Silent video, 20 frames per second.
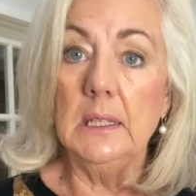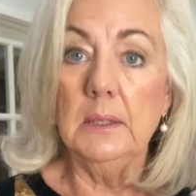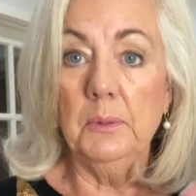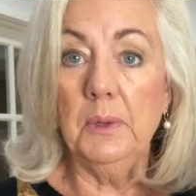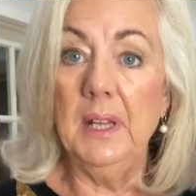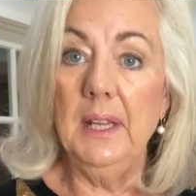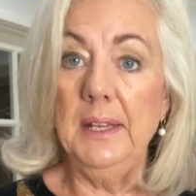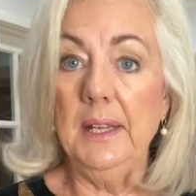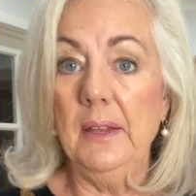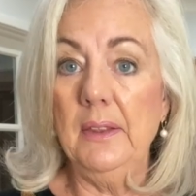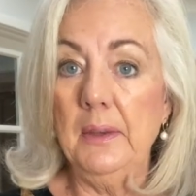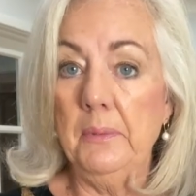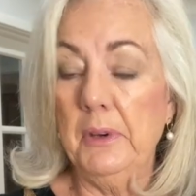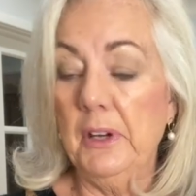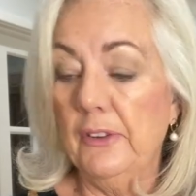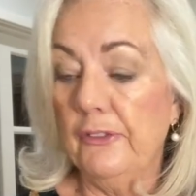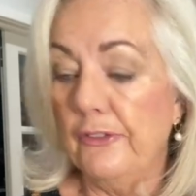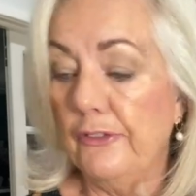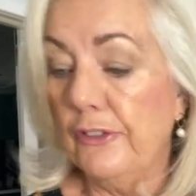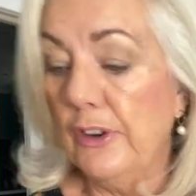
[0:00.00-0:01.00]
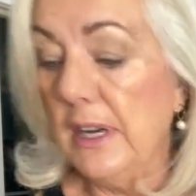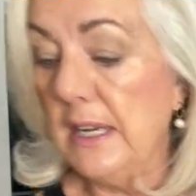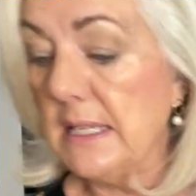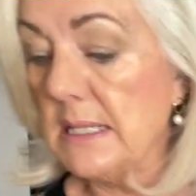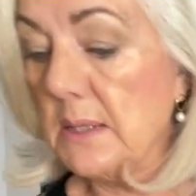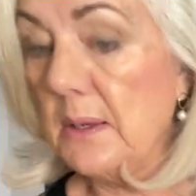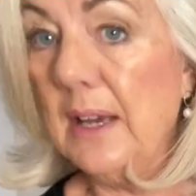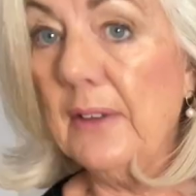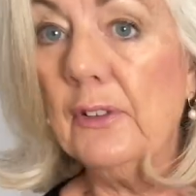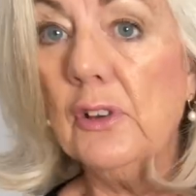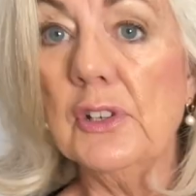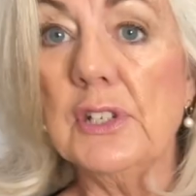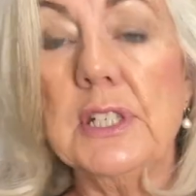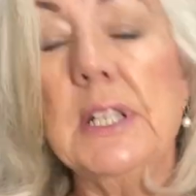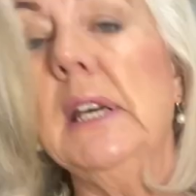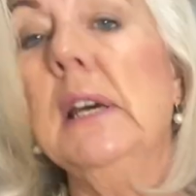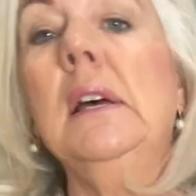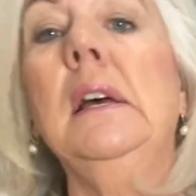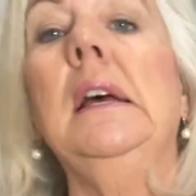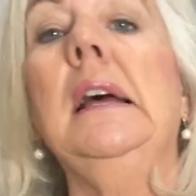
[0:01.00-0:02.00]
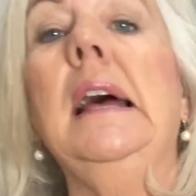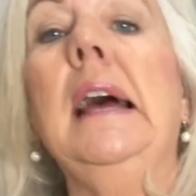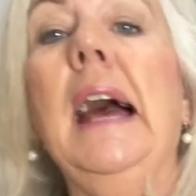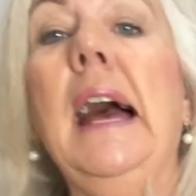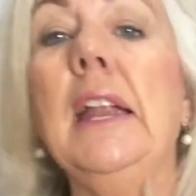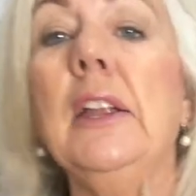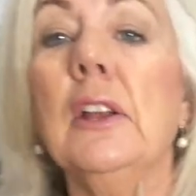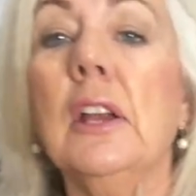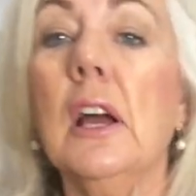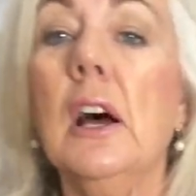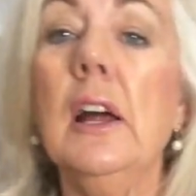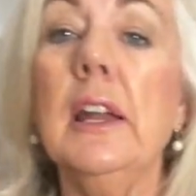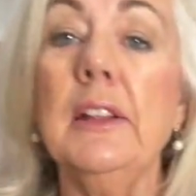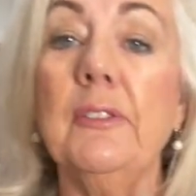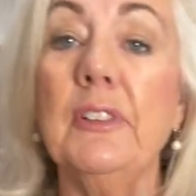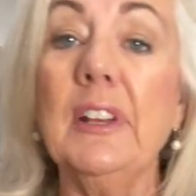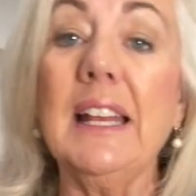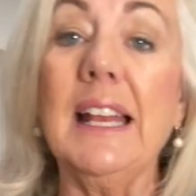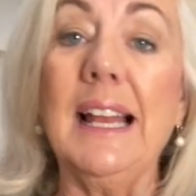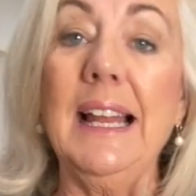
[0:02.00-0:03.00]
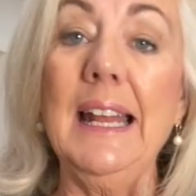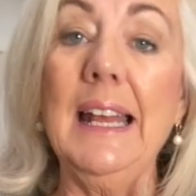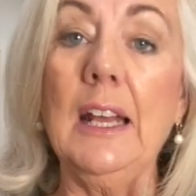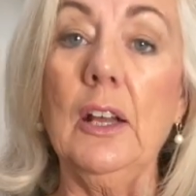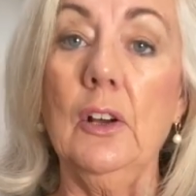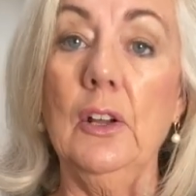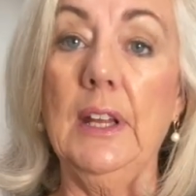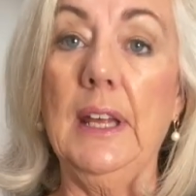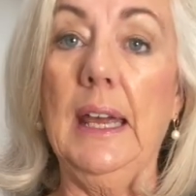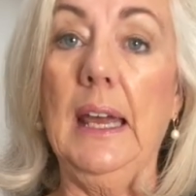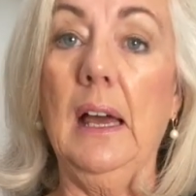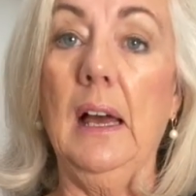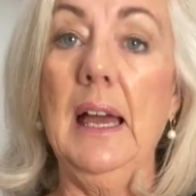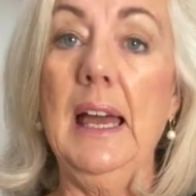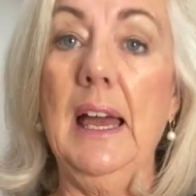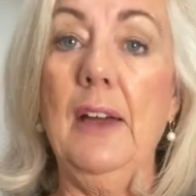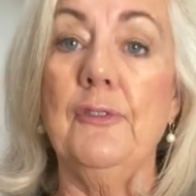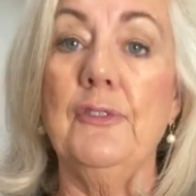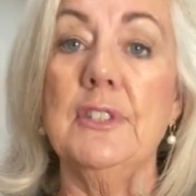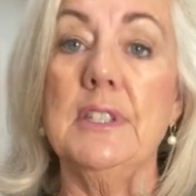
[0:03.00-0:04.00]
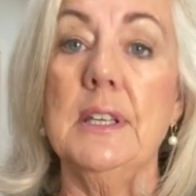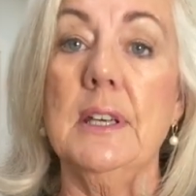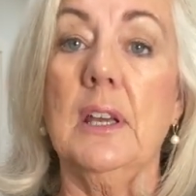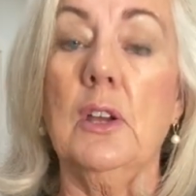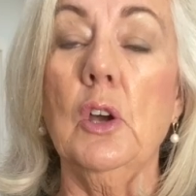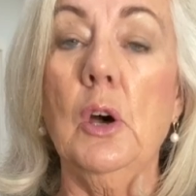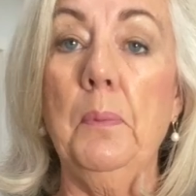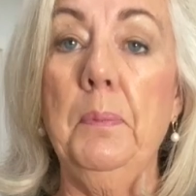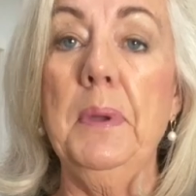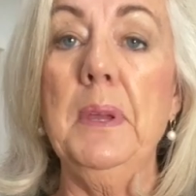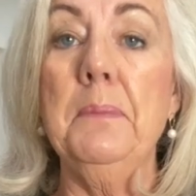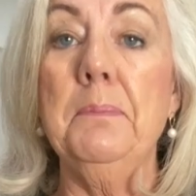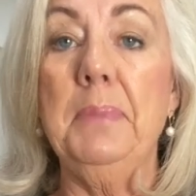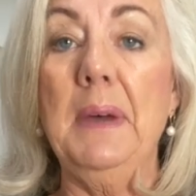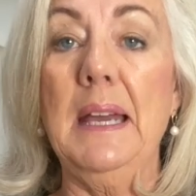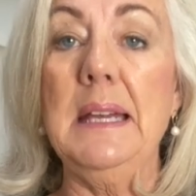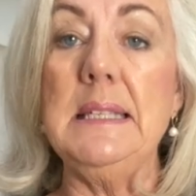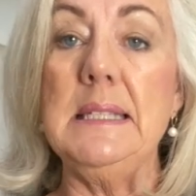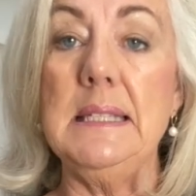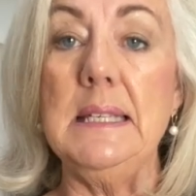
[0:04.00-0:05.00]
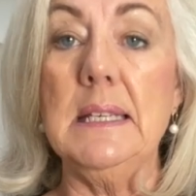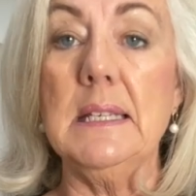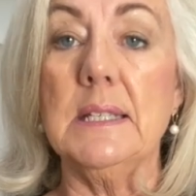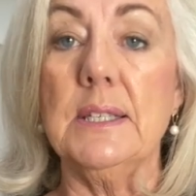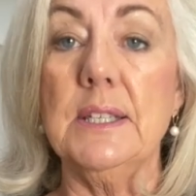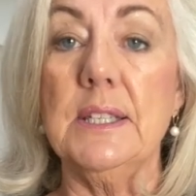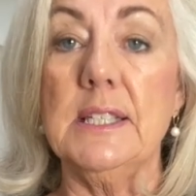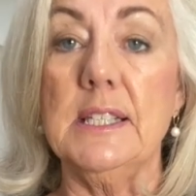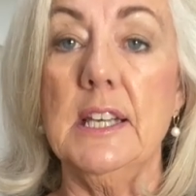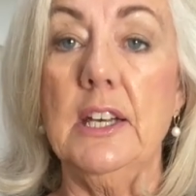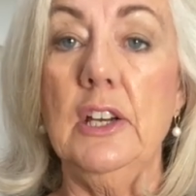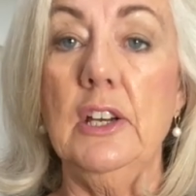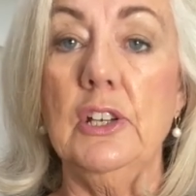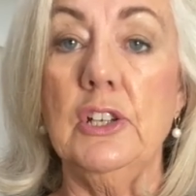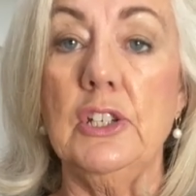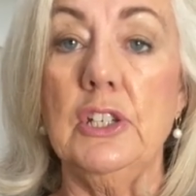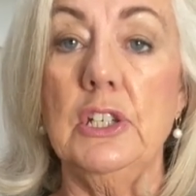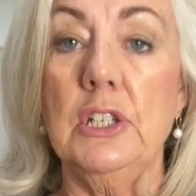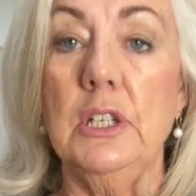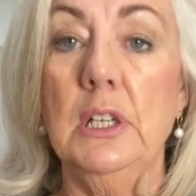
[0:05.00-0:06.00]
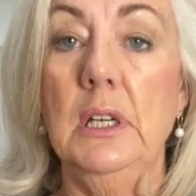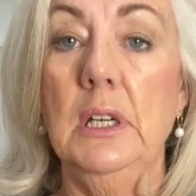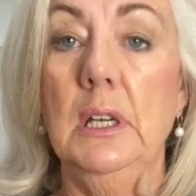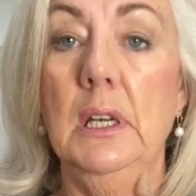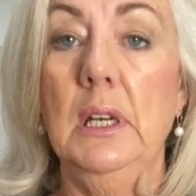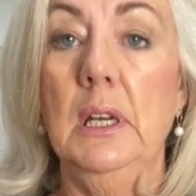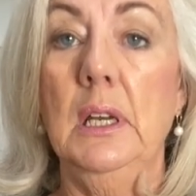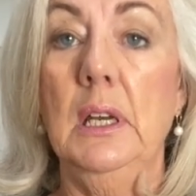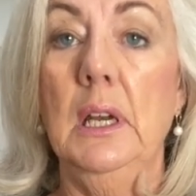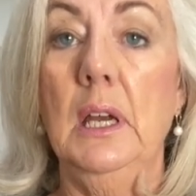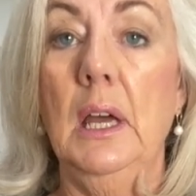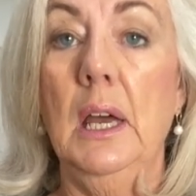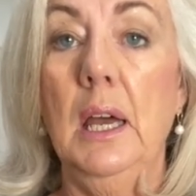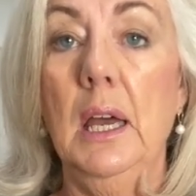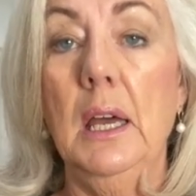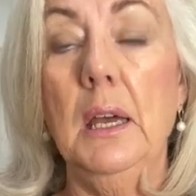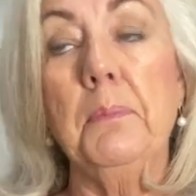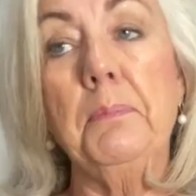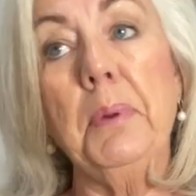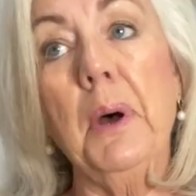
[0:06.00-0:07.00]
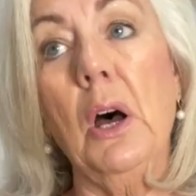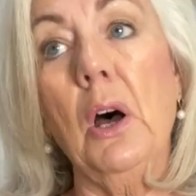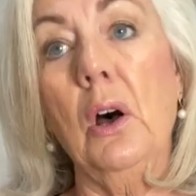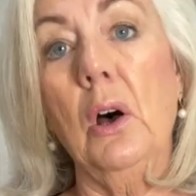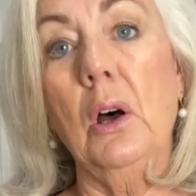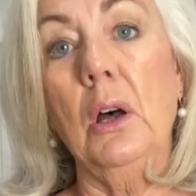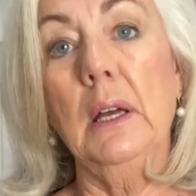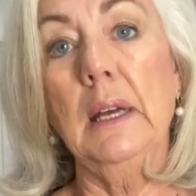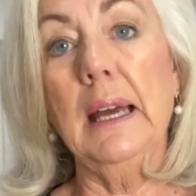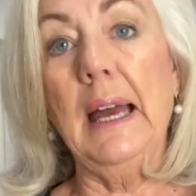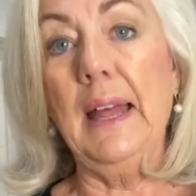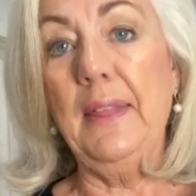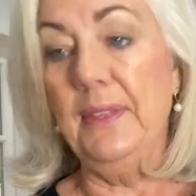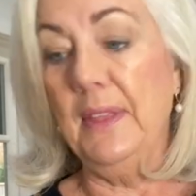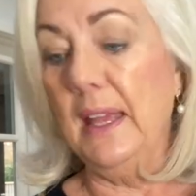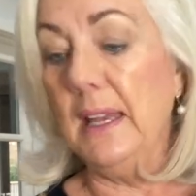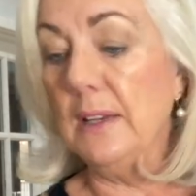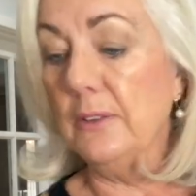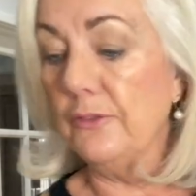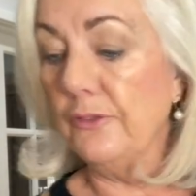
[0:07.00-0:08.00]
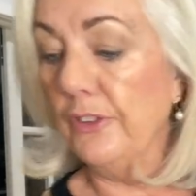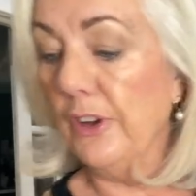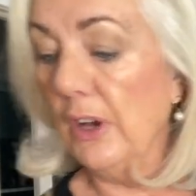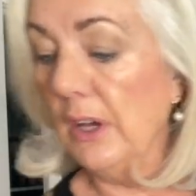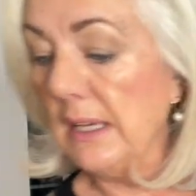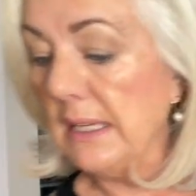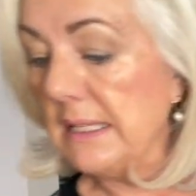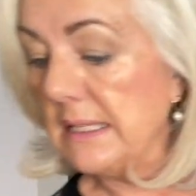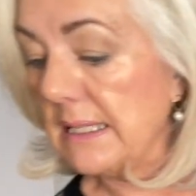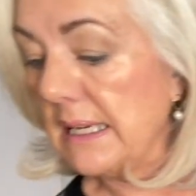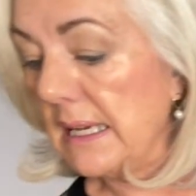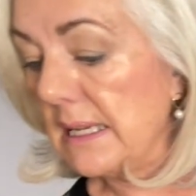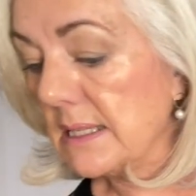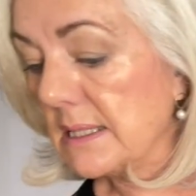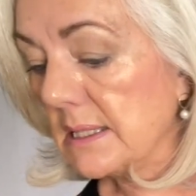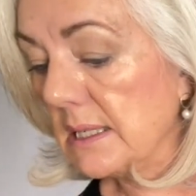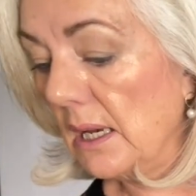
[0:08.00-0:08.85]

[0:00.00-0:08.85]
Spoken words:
Well, I know they weren't free, so I've got to, and you can't even click on it. I have to copy and paste it into the search bar and then find it.